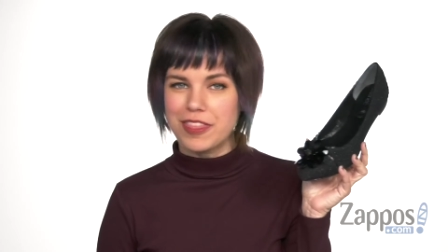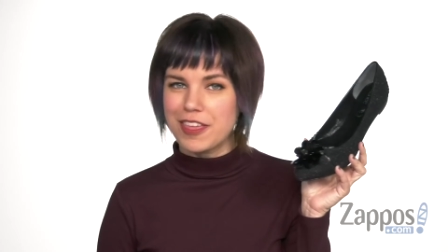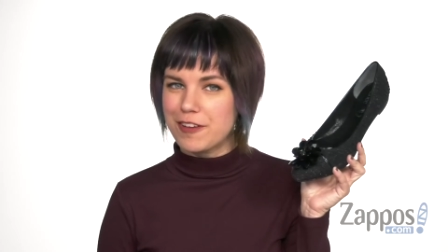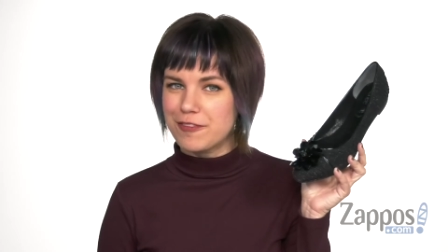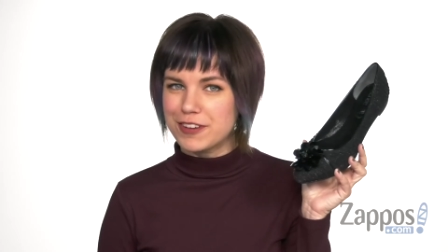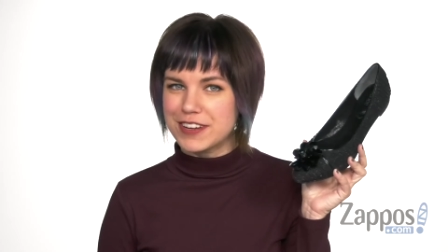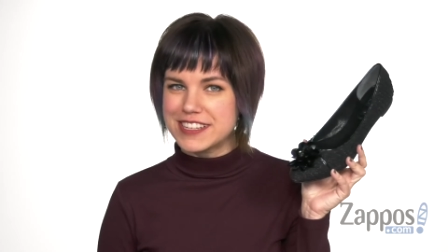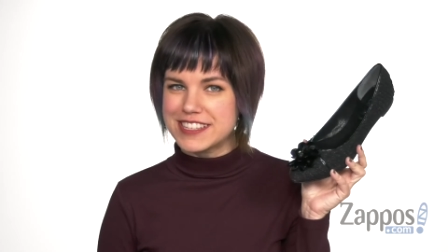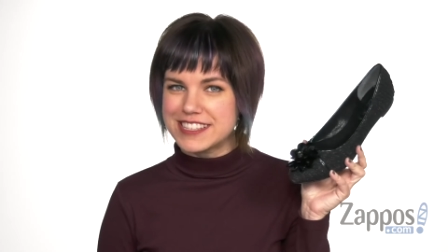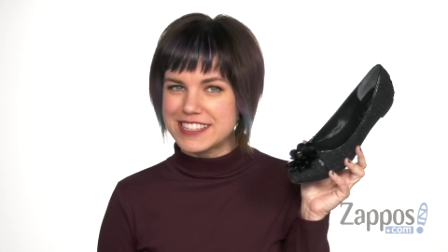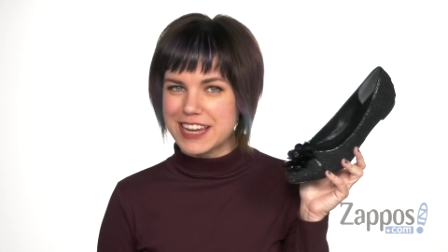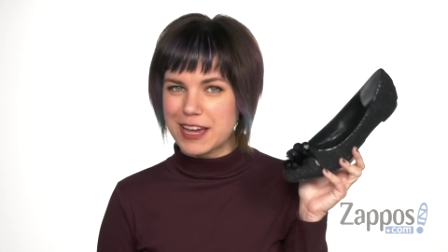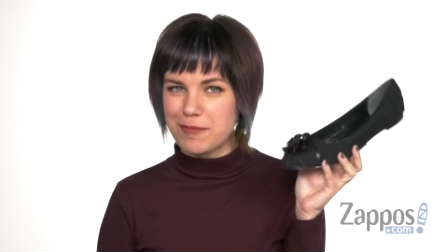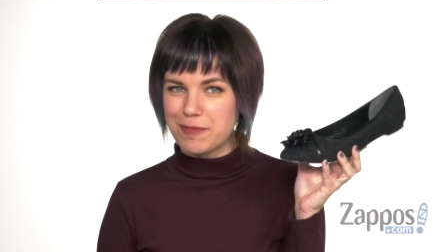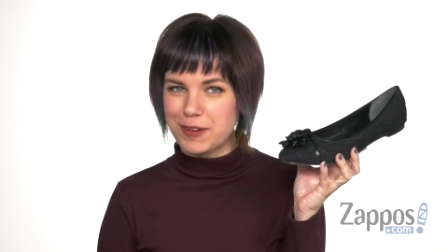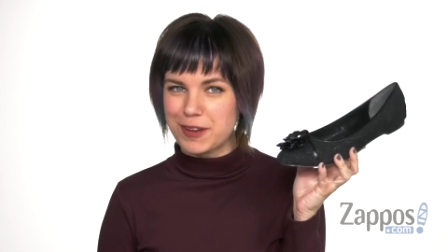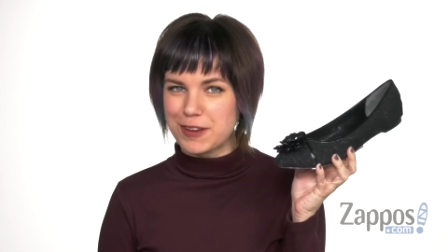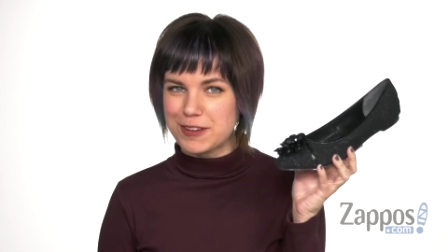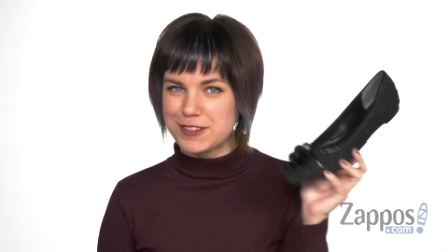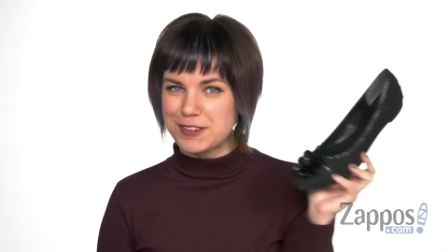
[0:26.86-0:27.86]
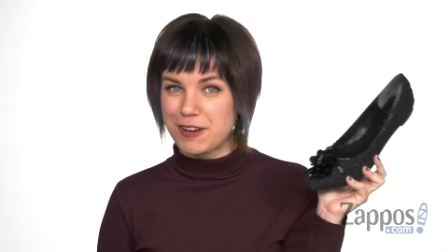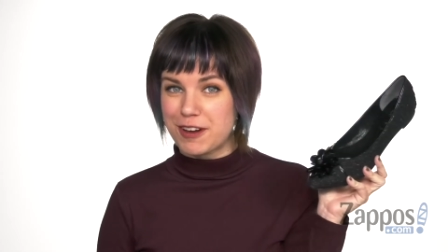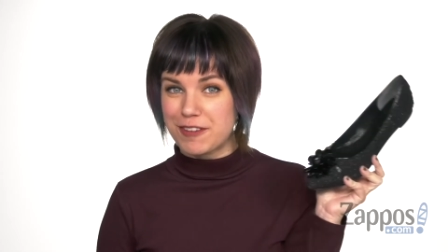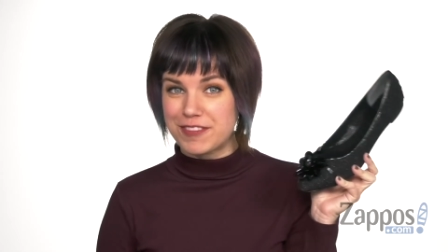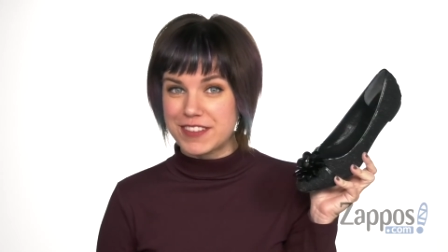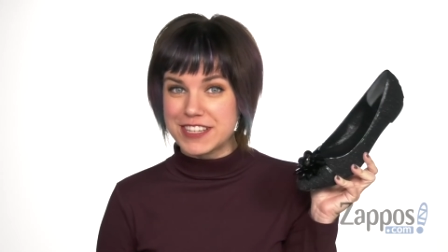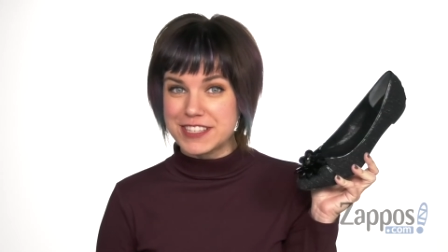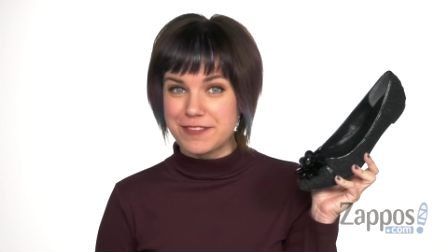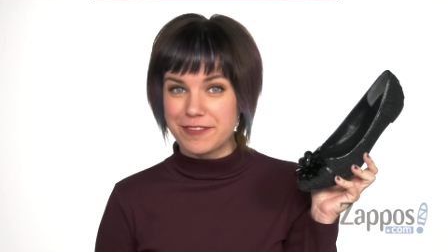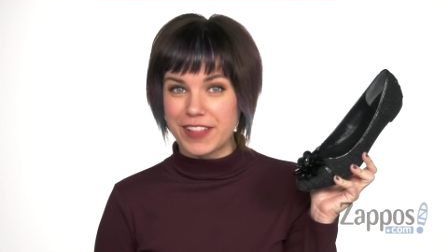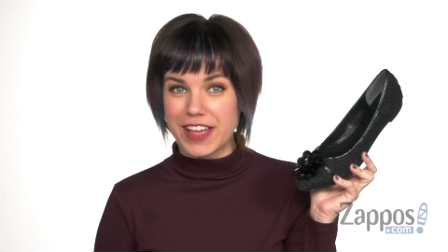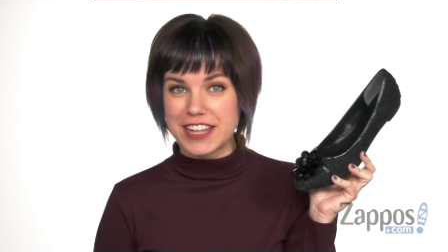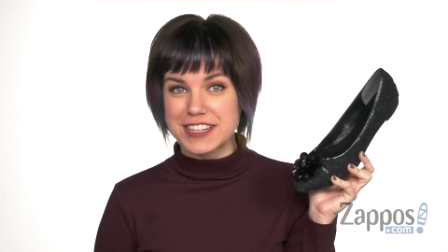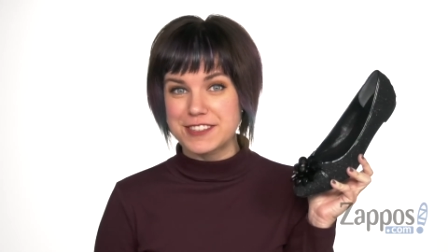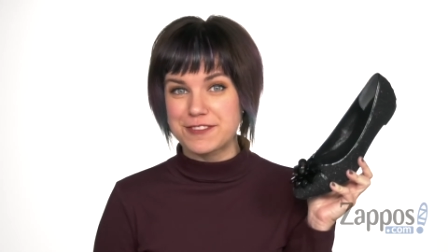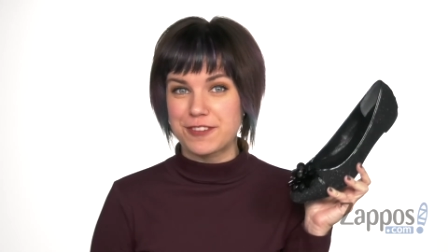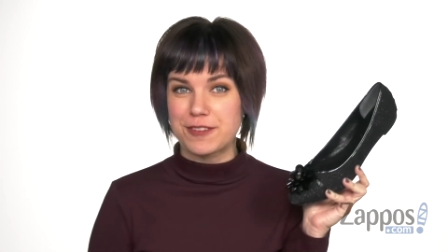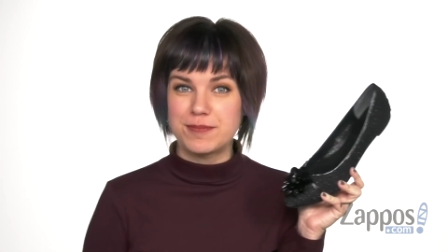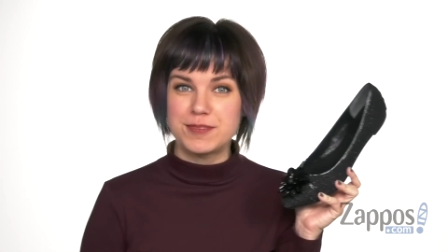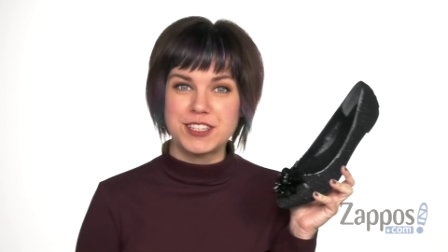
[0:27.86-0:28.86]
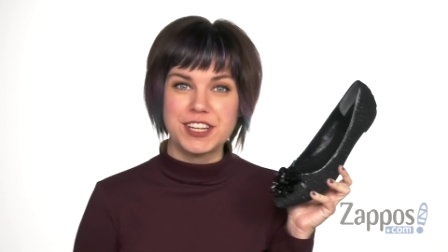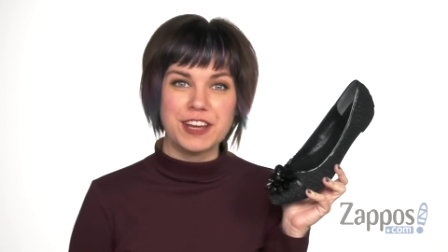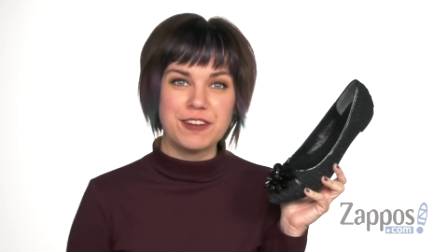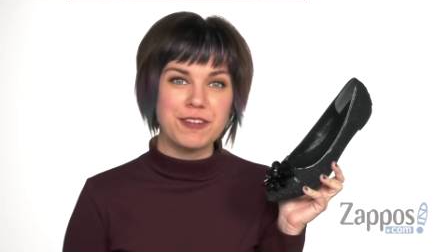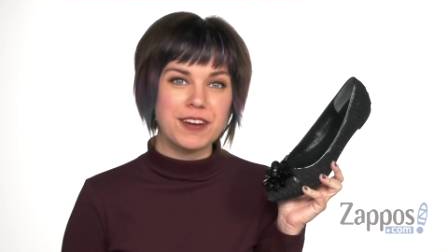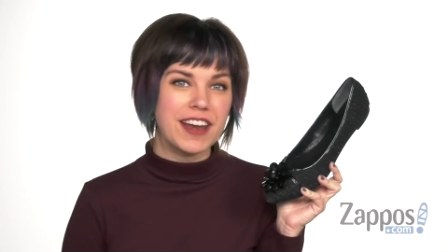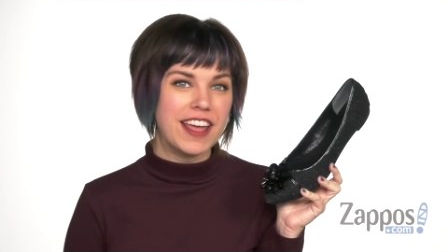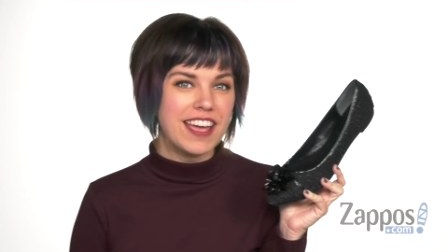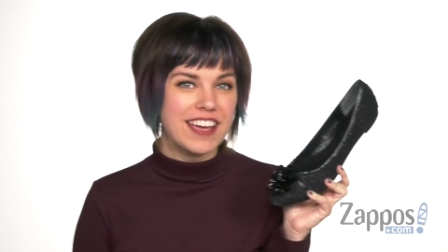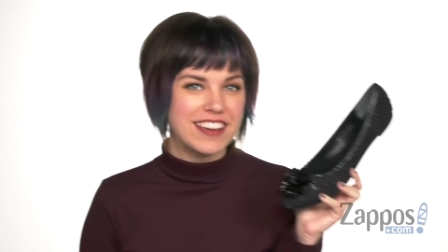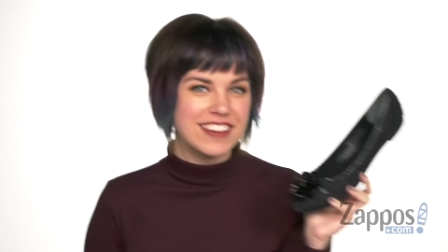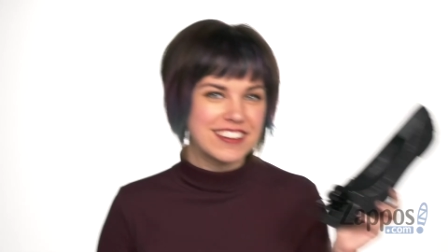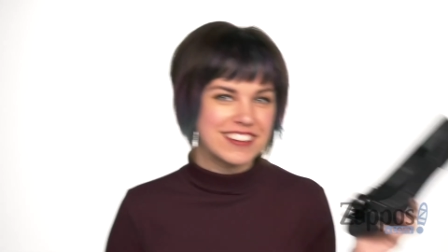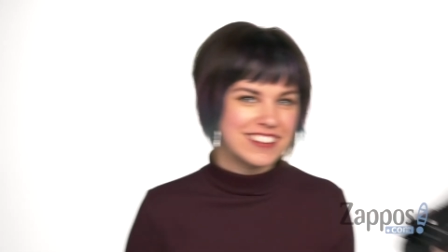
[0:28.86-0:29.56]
with every step when you show off these flats from J. Renee.